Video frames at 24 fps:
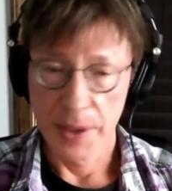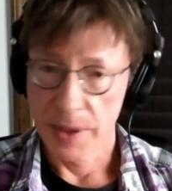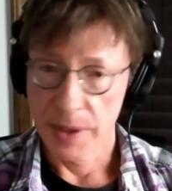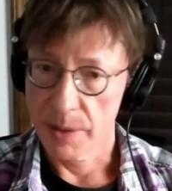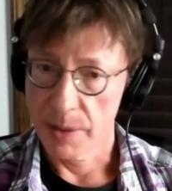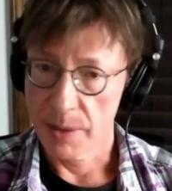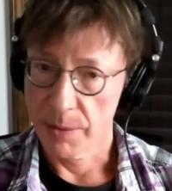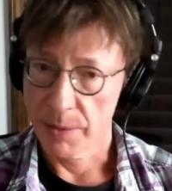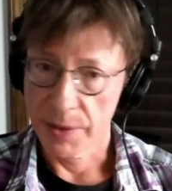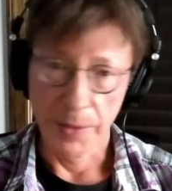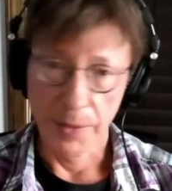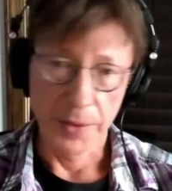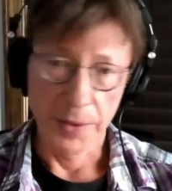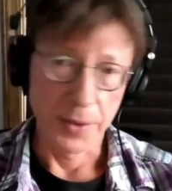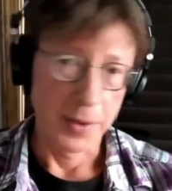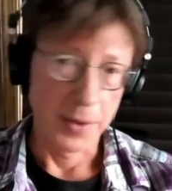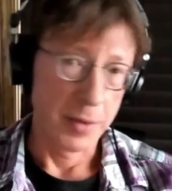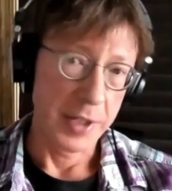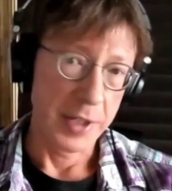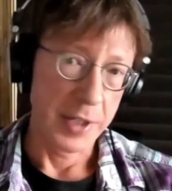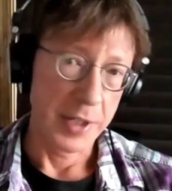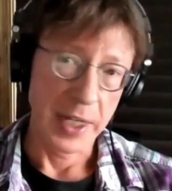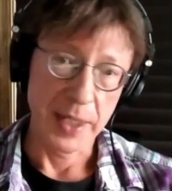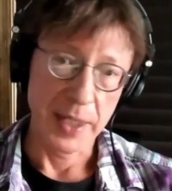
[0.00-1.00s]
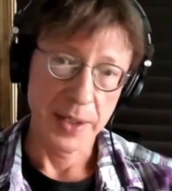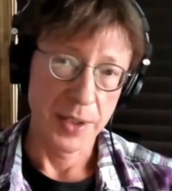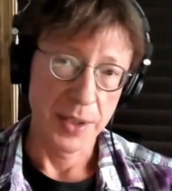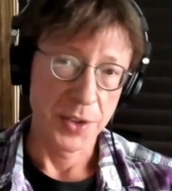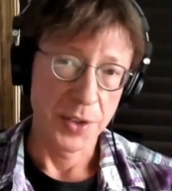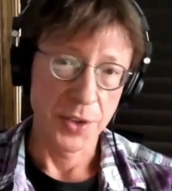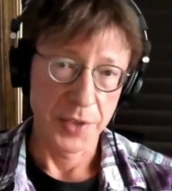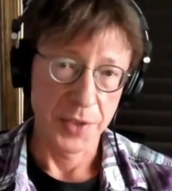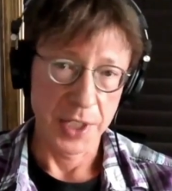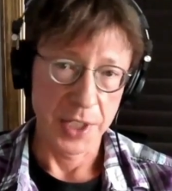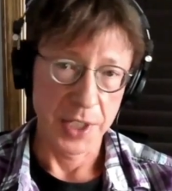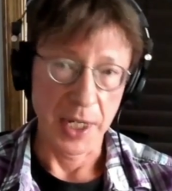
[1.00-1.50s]
simply through the
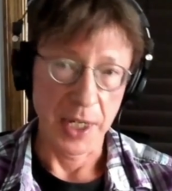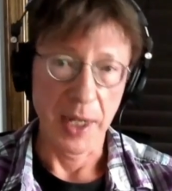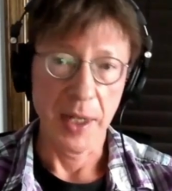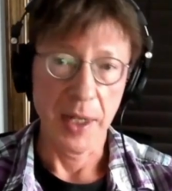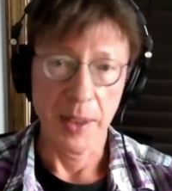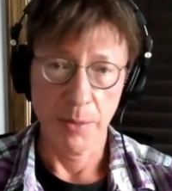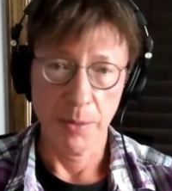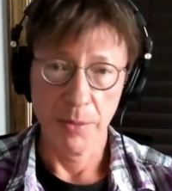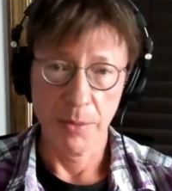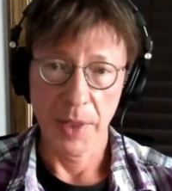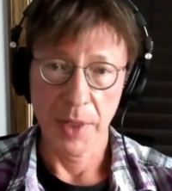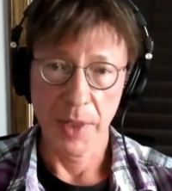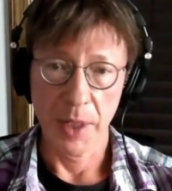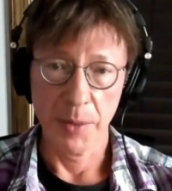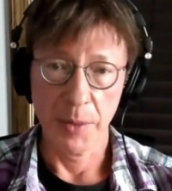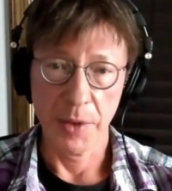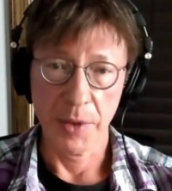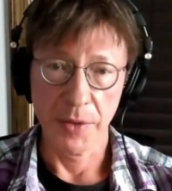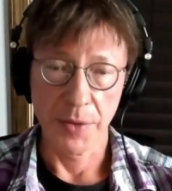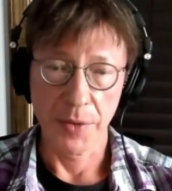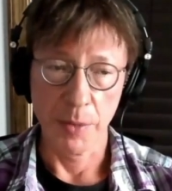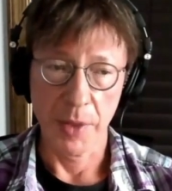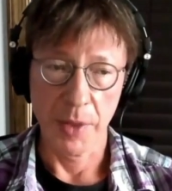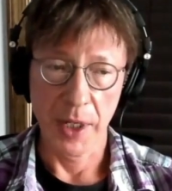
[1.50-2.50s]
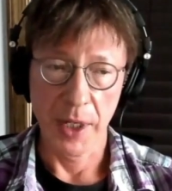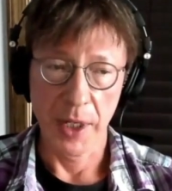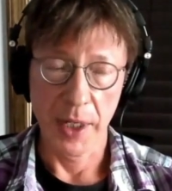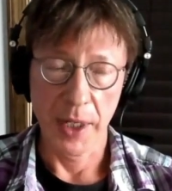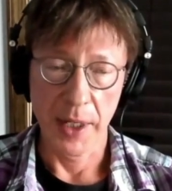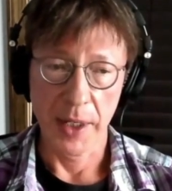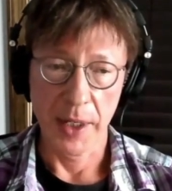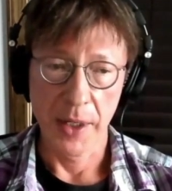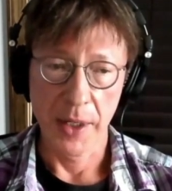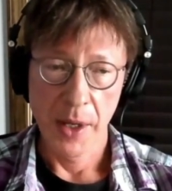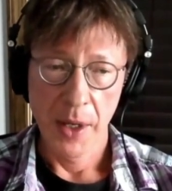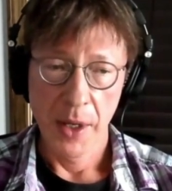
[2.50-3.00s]
passage of time. I mean, from
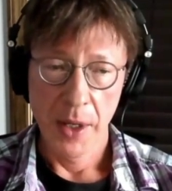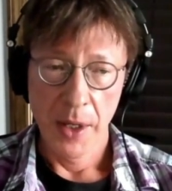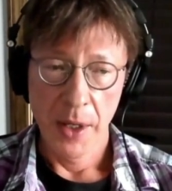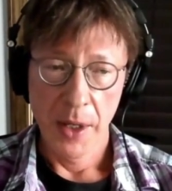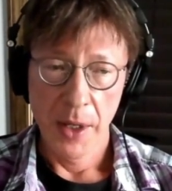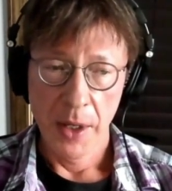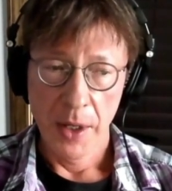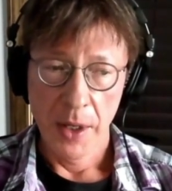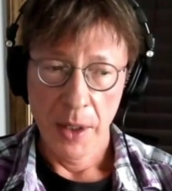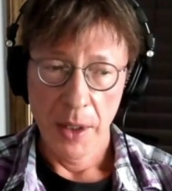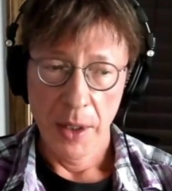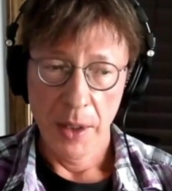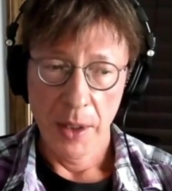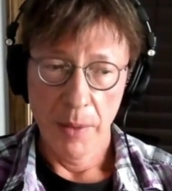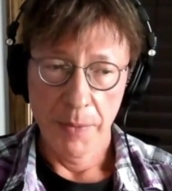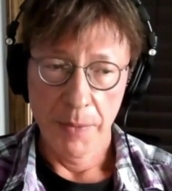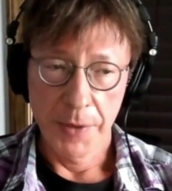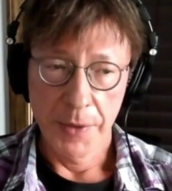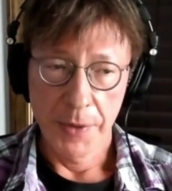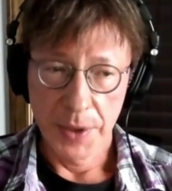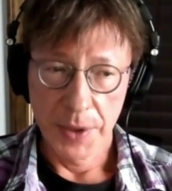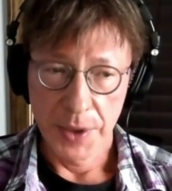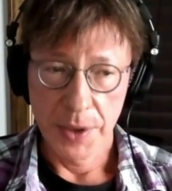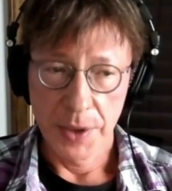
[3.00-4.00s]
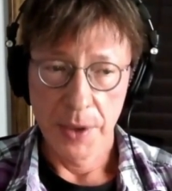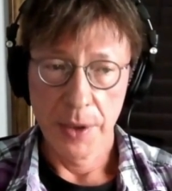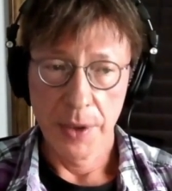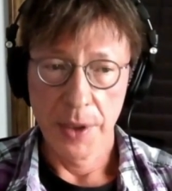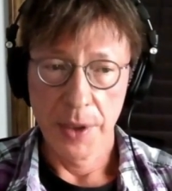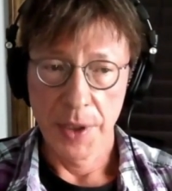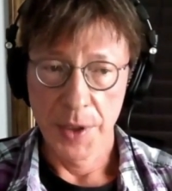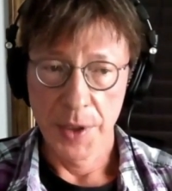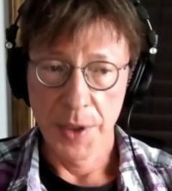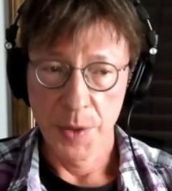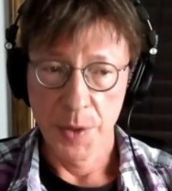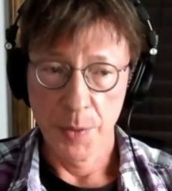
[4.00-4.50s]
my
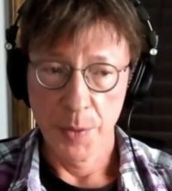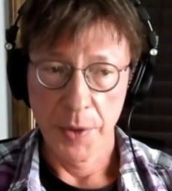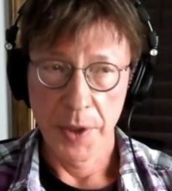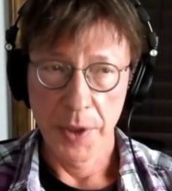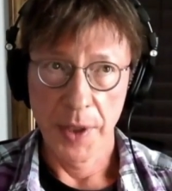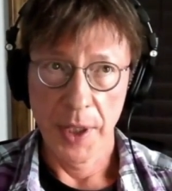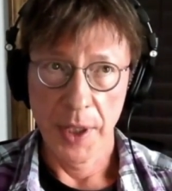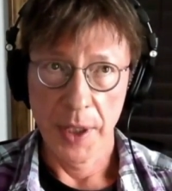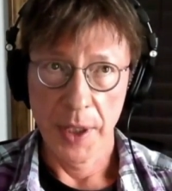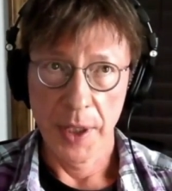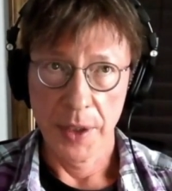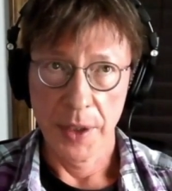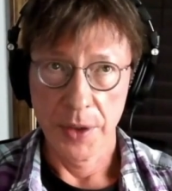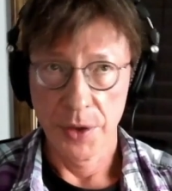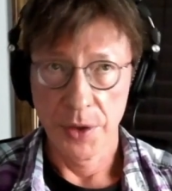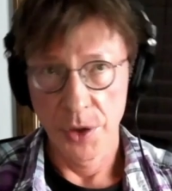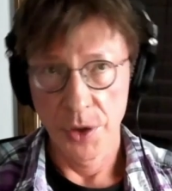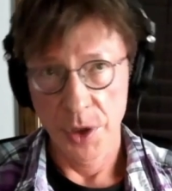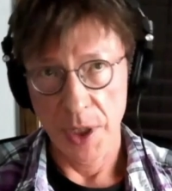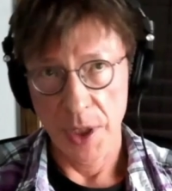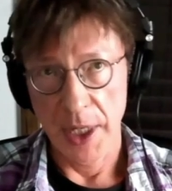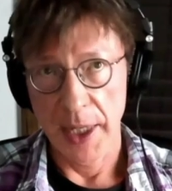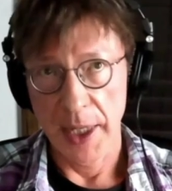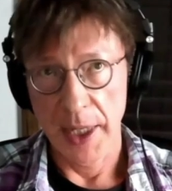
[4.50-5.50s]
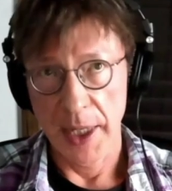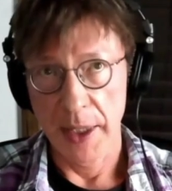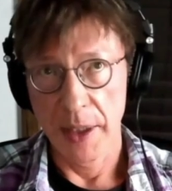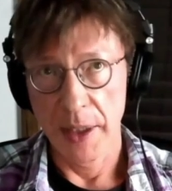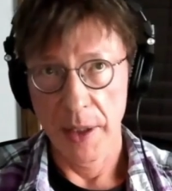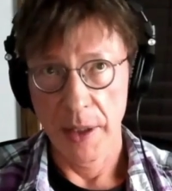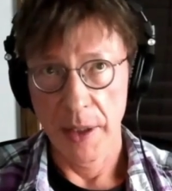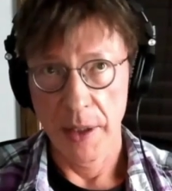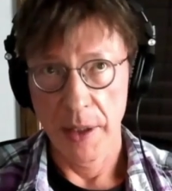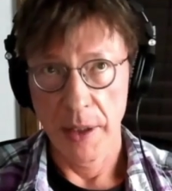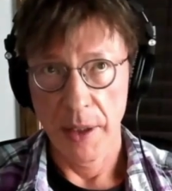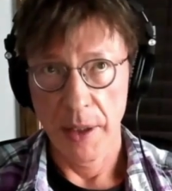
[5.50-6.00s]
personal experience,
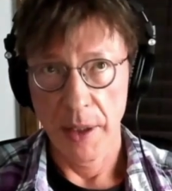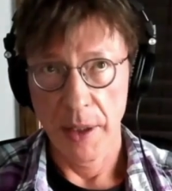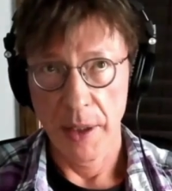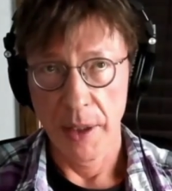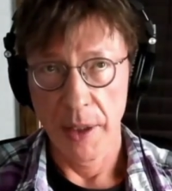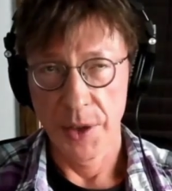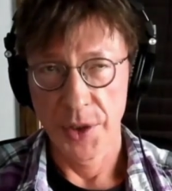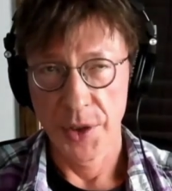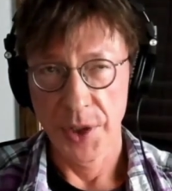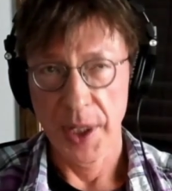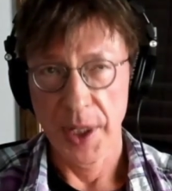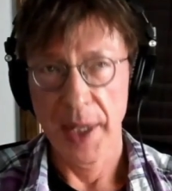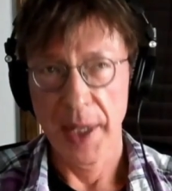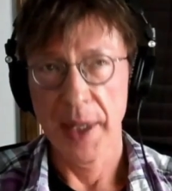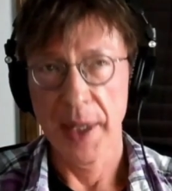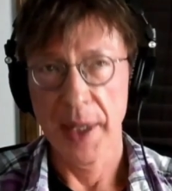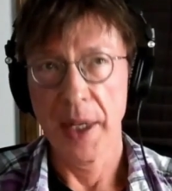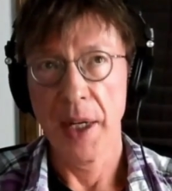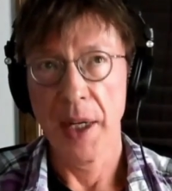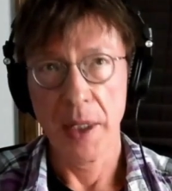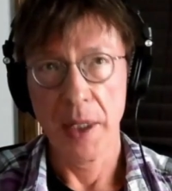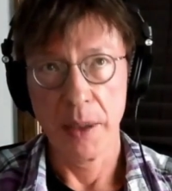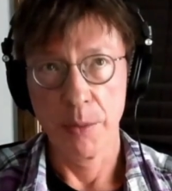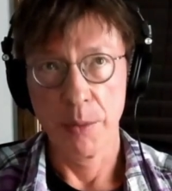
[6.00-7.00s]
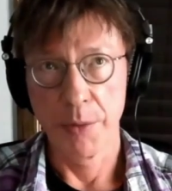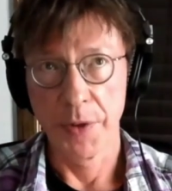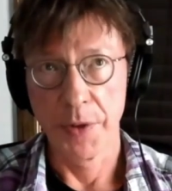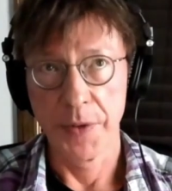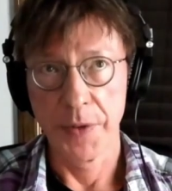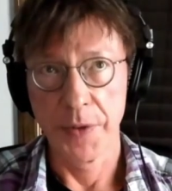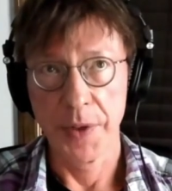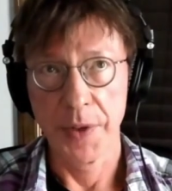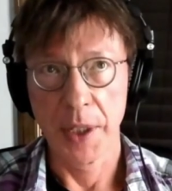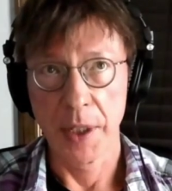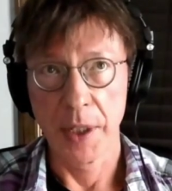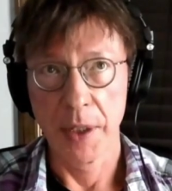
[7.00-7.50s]
China, uh, Shanghai in
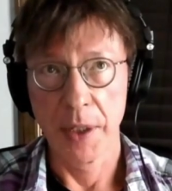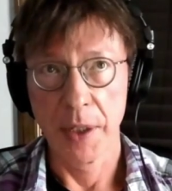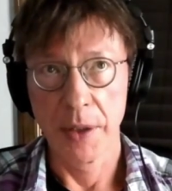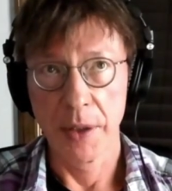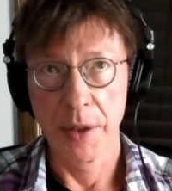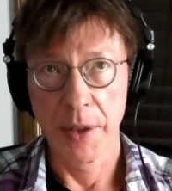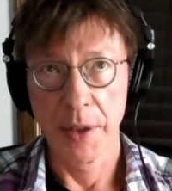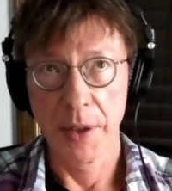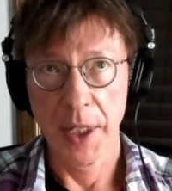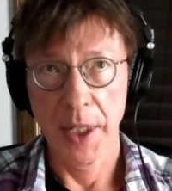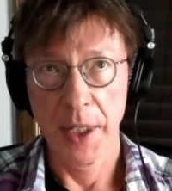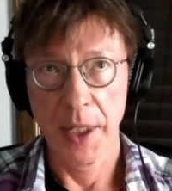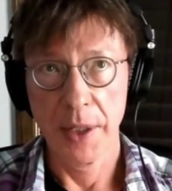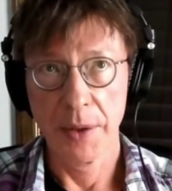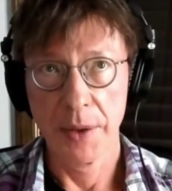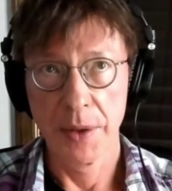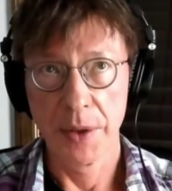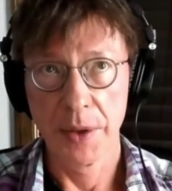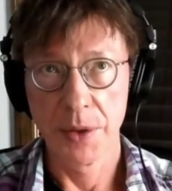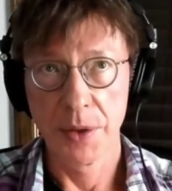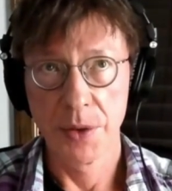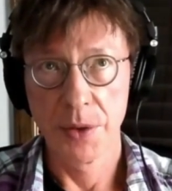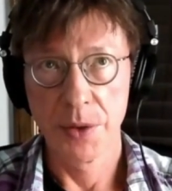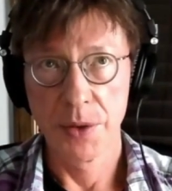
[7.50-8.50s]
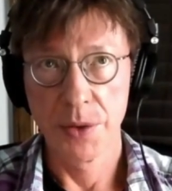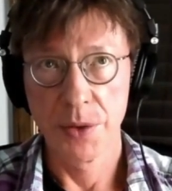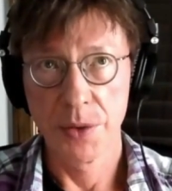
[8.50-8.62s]
particular, okay, it was